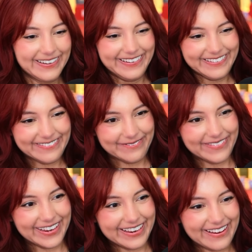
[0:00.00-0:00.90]
Oh
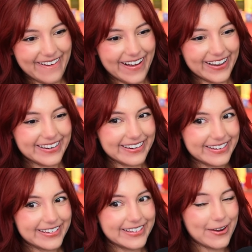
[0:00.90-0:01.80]
my god!
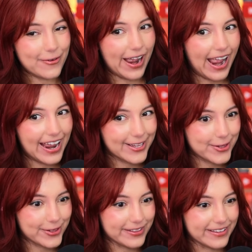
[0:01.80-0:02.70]
No,
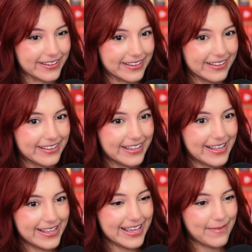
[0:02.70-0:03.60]
actually.
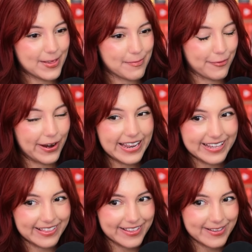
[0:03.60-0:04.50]
He keeps
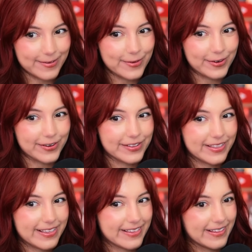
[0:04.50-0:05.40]
breaking the
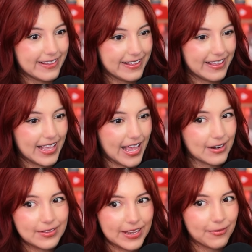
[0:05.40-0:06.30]
swords.I
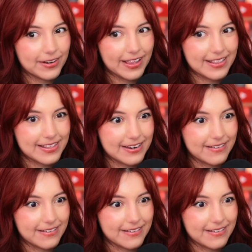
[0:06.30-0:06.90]
don't think we're allowed to do